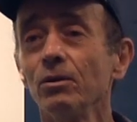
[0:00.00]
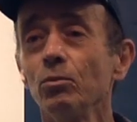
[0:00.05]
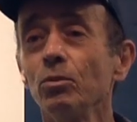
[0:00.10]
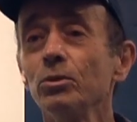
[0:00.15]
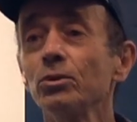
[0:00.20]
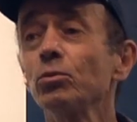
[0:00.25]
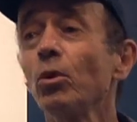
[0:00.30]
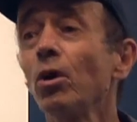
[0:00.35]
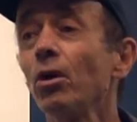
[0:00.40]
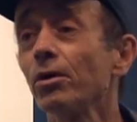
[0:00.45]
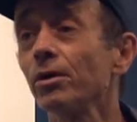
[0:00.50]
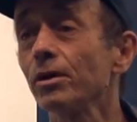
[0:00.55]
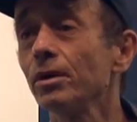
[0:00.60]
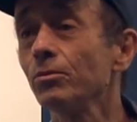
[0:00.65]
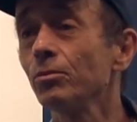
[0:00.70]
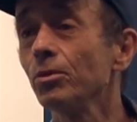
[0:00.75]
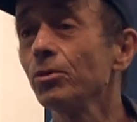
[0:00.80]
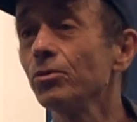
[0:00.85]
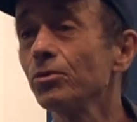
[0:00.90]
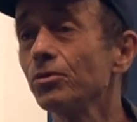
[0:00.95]
was what?
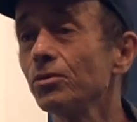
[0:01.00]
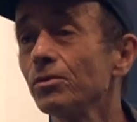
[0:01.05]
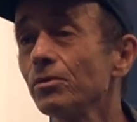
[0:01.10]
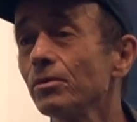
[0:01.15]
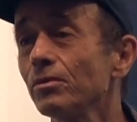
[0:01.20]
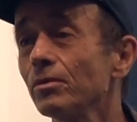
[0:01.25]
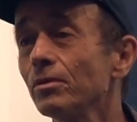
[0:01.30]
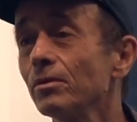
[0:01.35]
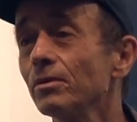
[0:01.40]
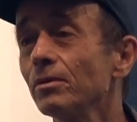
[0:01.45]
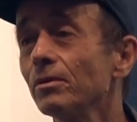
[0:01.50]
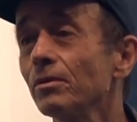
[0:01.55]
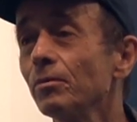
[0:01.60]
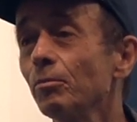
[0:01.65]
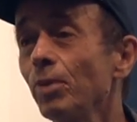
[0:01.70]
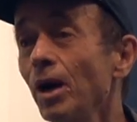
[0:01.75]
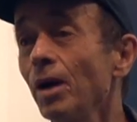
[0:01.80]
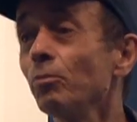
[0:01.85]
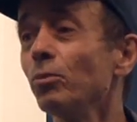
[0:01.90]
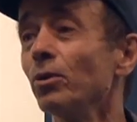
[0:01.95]
It was
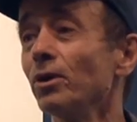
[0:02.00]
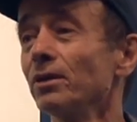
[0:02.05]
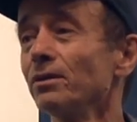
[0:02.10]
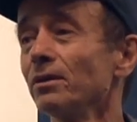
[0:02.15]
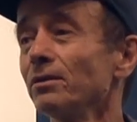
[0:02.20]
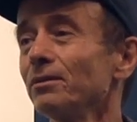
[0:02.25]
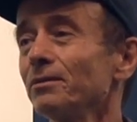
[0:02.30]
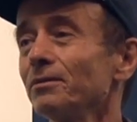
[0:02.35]
Papua.